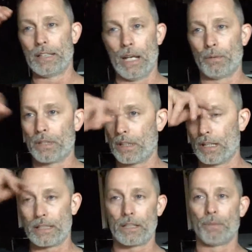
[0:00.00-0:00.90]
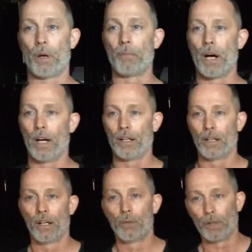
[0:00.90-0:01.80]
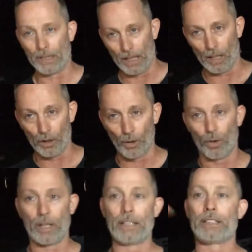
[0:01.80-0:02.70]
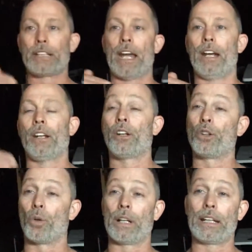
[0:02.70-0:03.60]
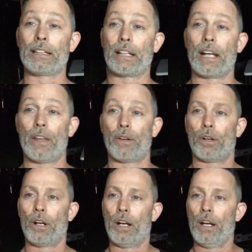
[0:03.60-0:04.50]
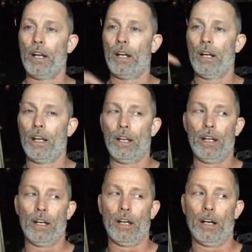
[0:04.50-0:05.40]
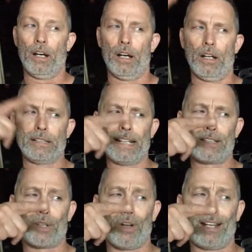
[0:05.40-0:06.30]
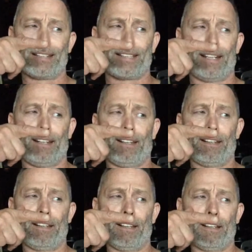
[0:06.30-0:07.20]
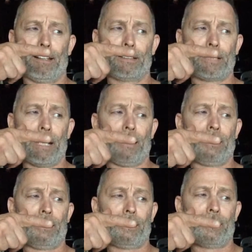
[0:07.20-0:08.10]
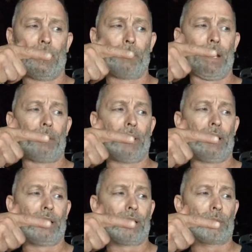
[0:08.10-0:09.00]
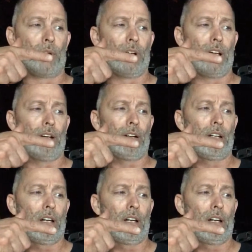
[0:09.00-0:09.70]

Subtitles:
name just kind of slipped my mind. But yeah, Luke and Shannon are doing a get together. Is that Salt Lake City? Shannon, help me out, man. Come on now.